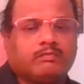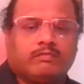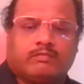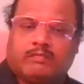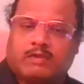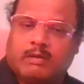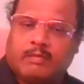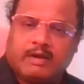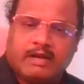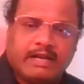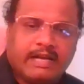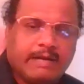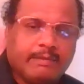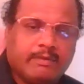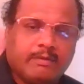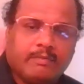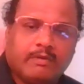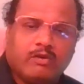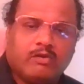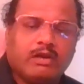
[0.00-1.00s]
From 100
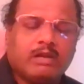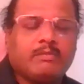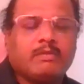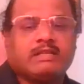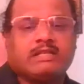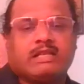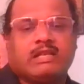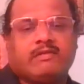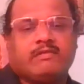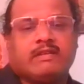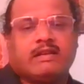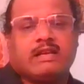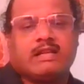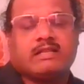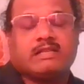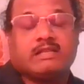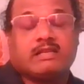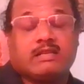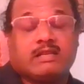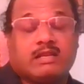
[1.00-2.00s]
people only basically we can
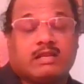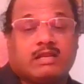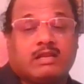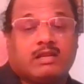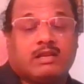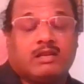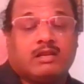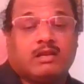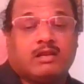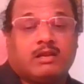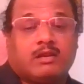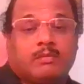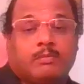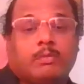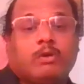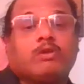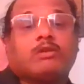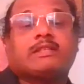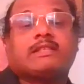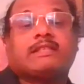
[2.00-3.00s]
say,
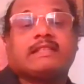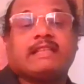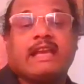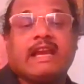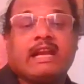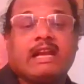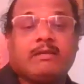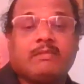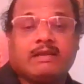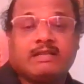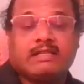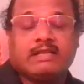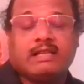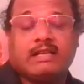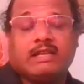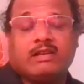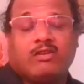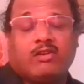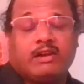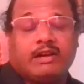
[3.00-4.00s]
because sand
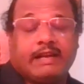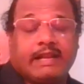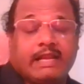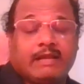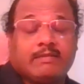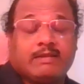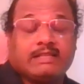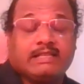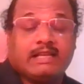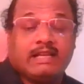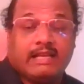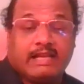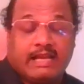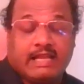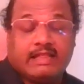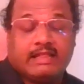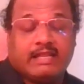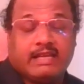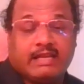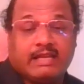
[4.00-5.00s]
basically or tree basically
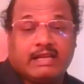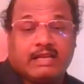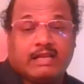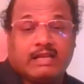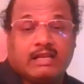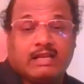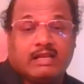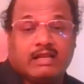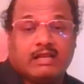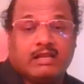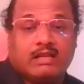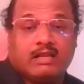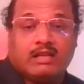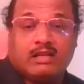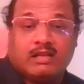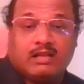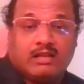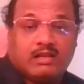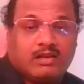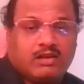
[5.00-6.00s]
can think.
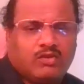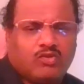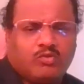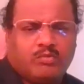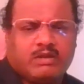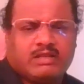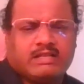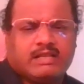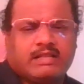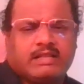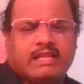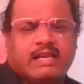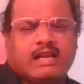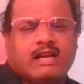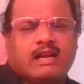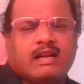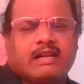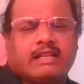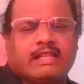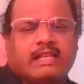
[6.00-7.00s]
No, basically they
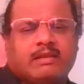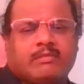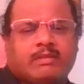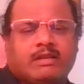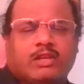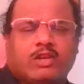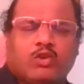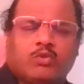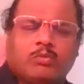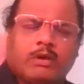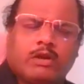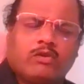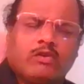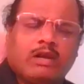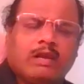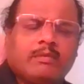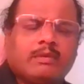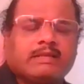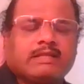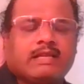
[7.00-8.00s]
can't think. Human
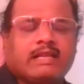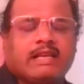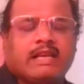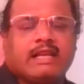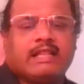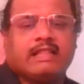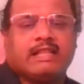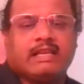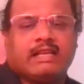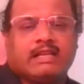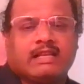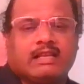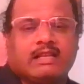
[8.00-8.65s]
only basically can think.